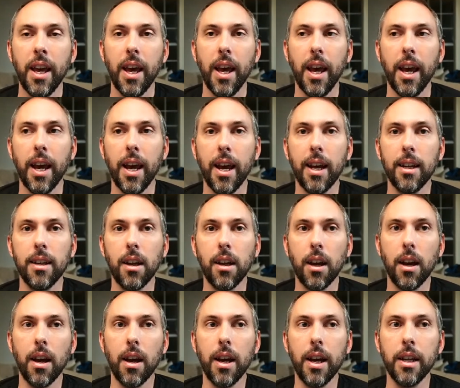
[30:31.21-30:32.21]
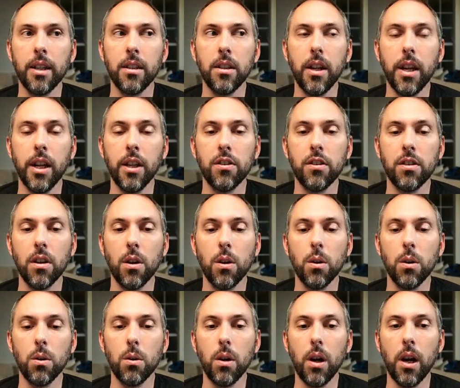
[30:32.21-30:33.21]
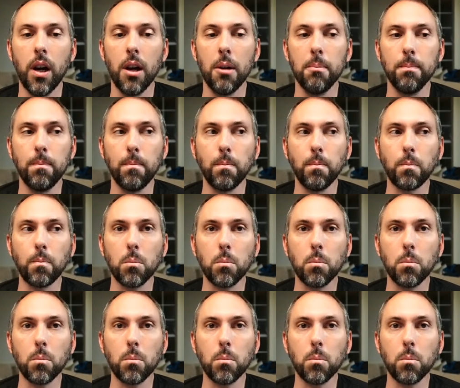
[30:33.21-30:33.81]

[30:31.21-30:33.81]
and so